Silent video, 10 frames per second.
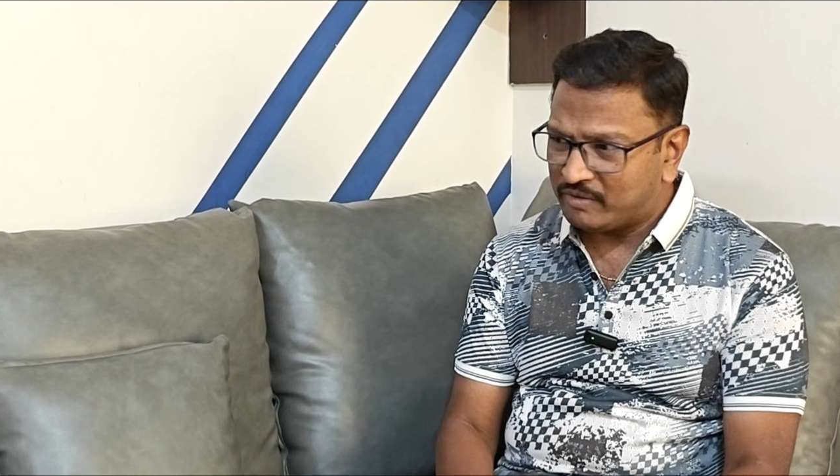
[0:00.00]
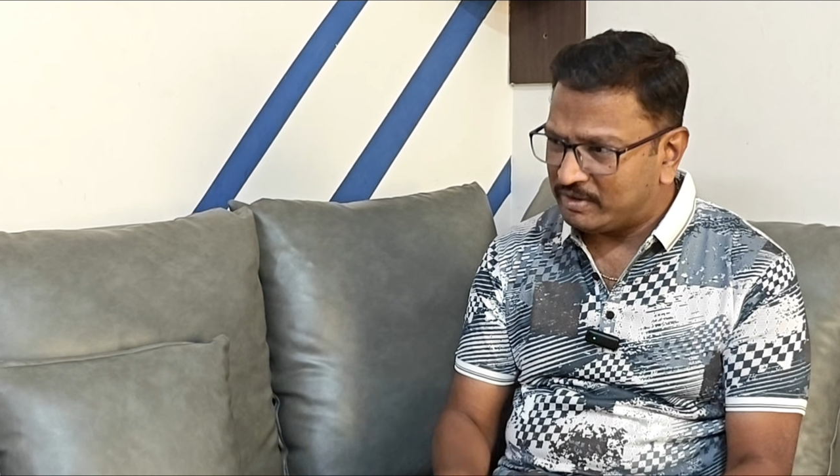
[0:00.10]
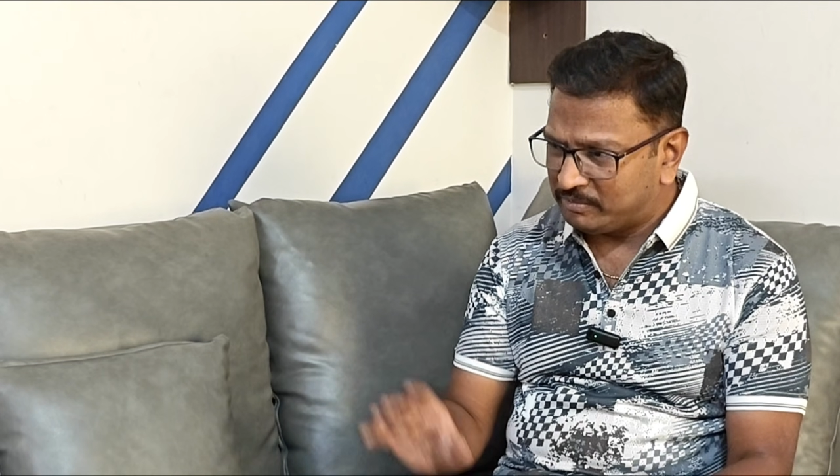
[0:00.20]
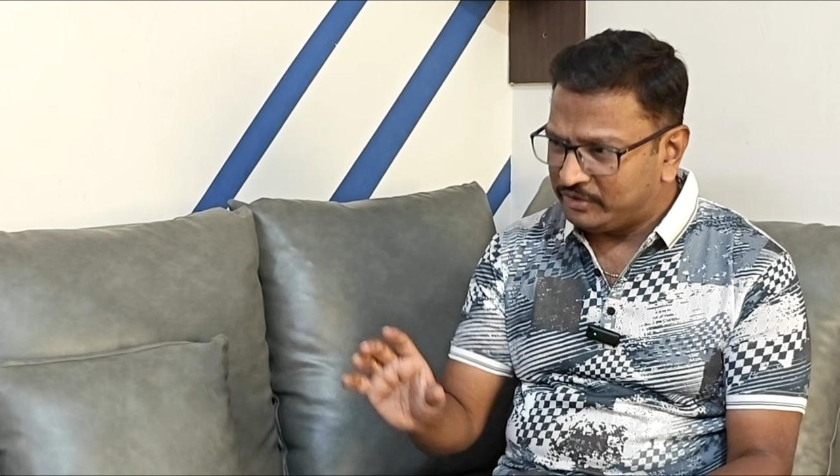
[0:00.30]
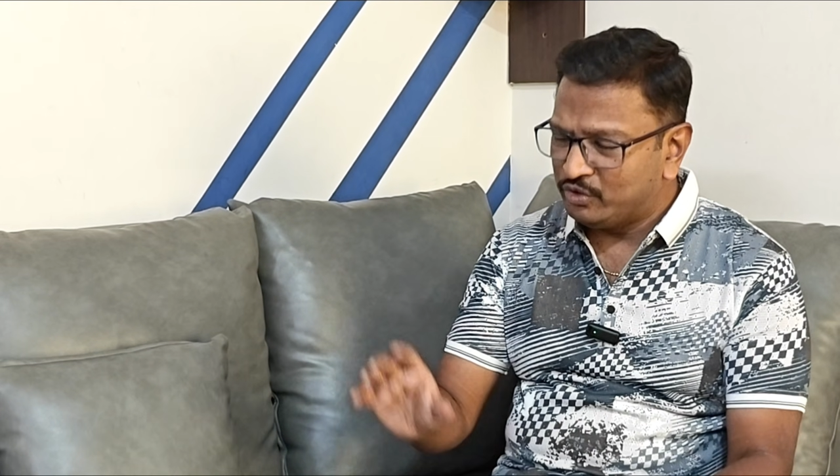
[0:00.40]

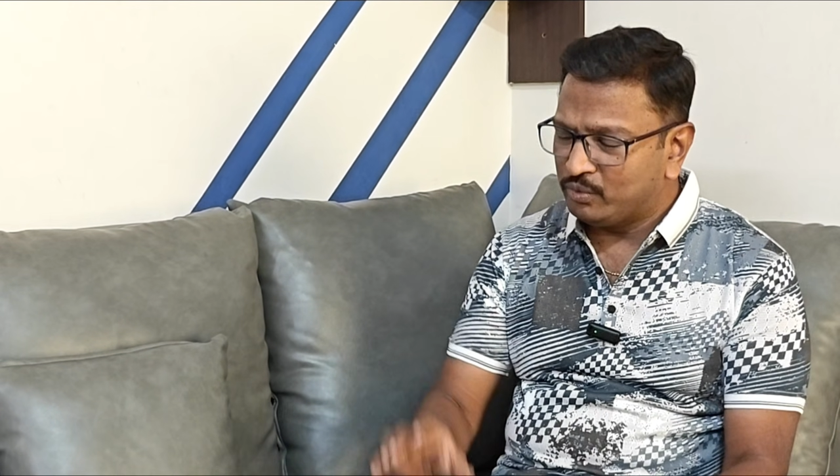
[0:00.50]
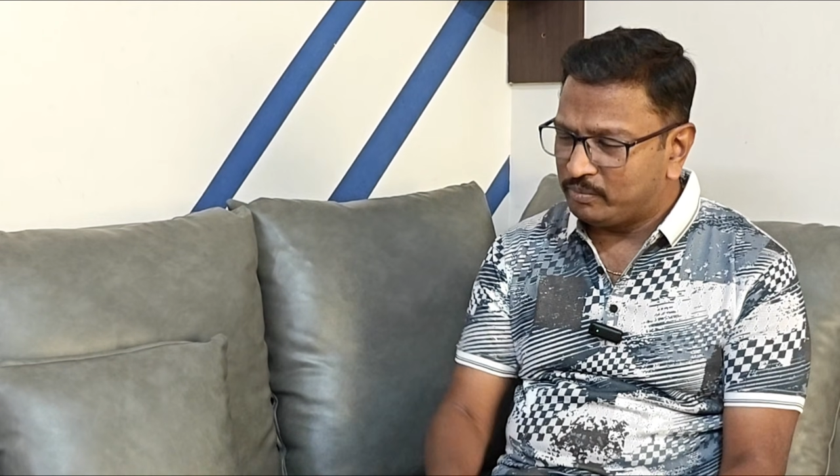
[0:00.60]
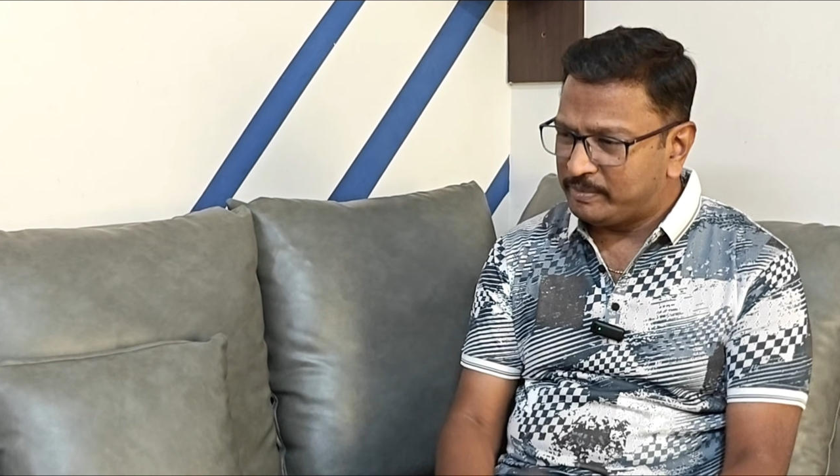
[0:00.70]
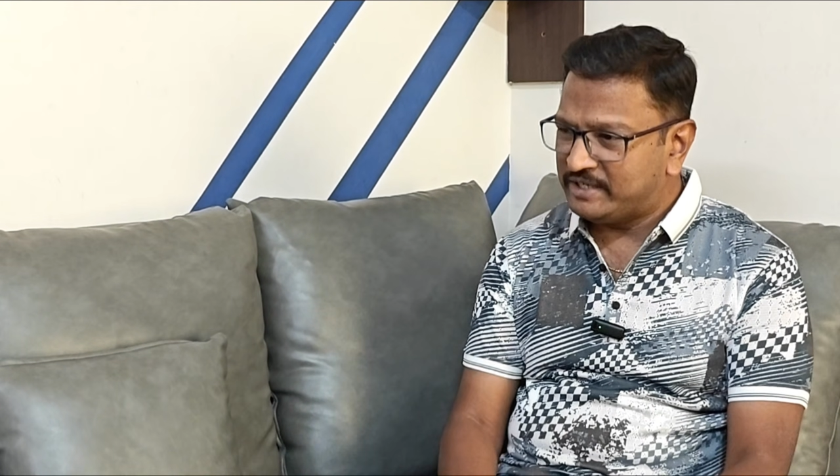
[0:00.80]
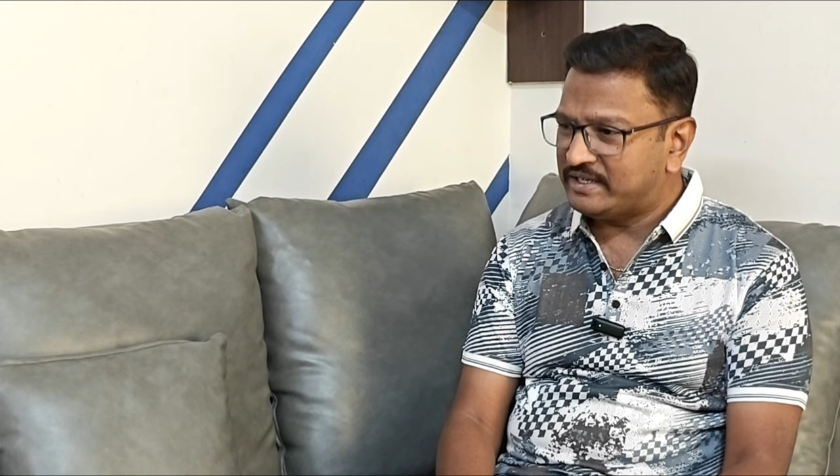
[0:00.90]
one
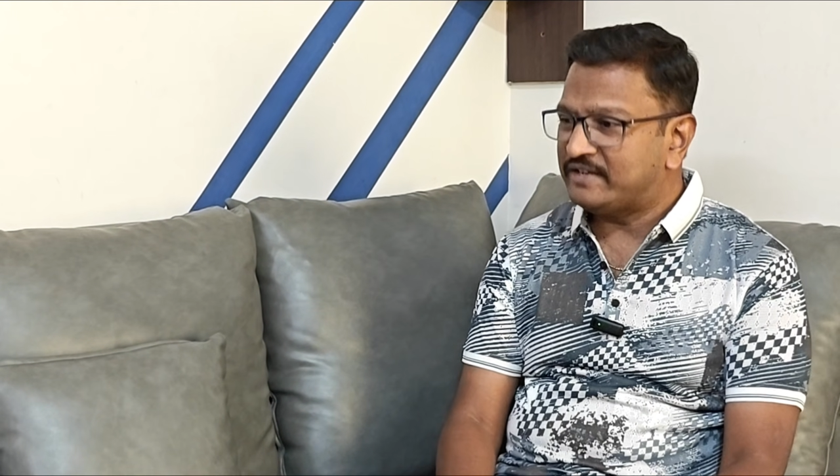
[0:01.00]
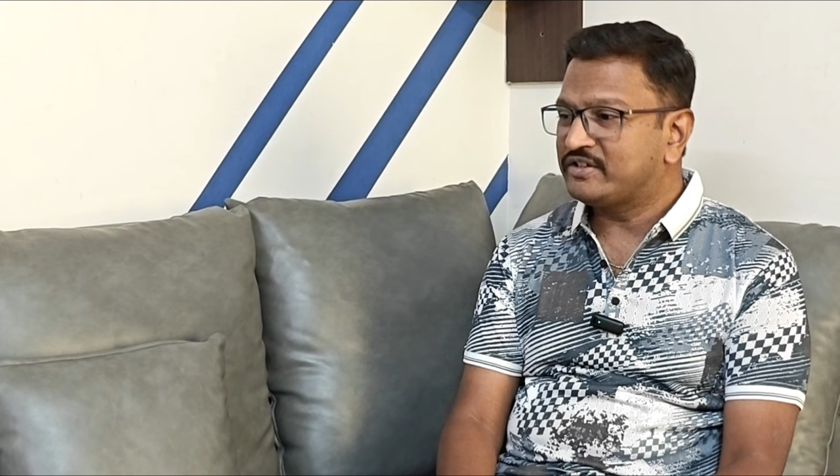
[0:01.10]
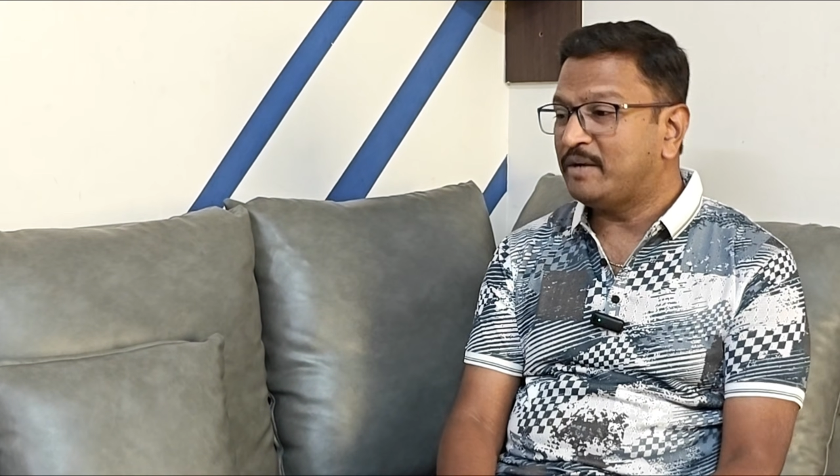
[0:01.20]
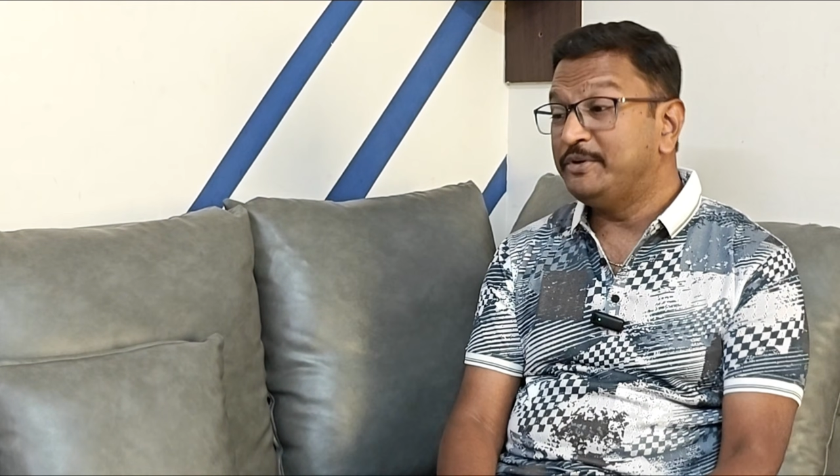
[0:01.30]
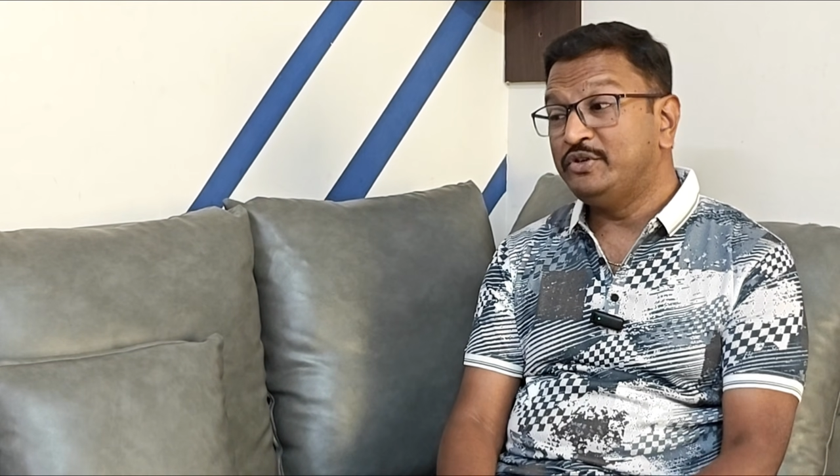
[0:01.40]
new page
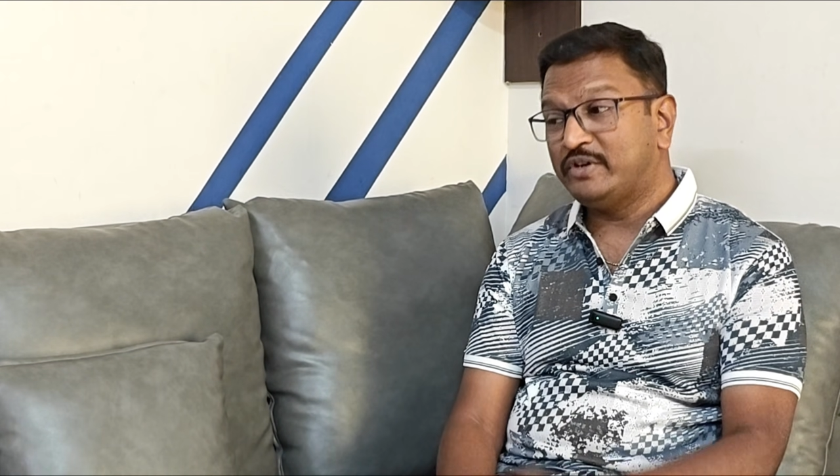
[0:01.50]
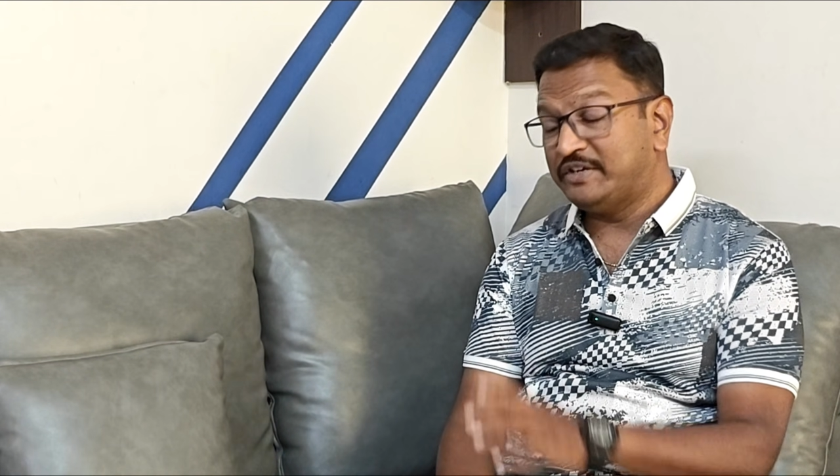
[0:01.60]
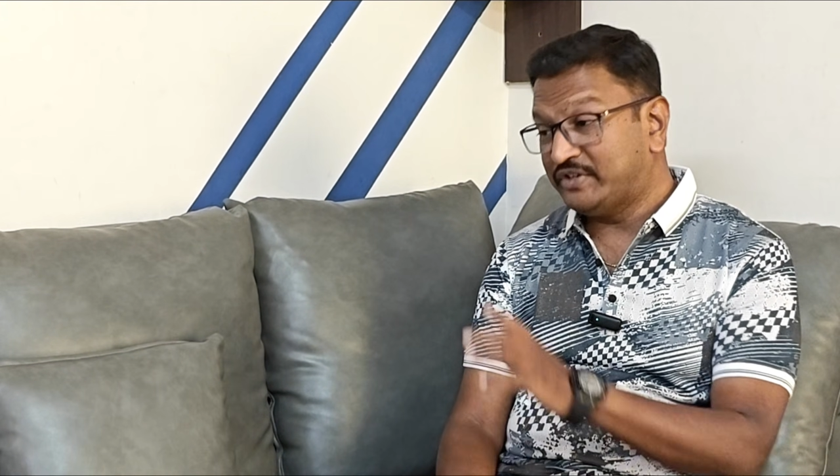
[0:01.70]
has come in your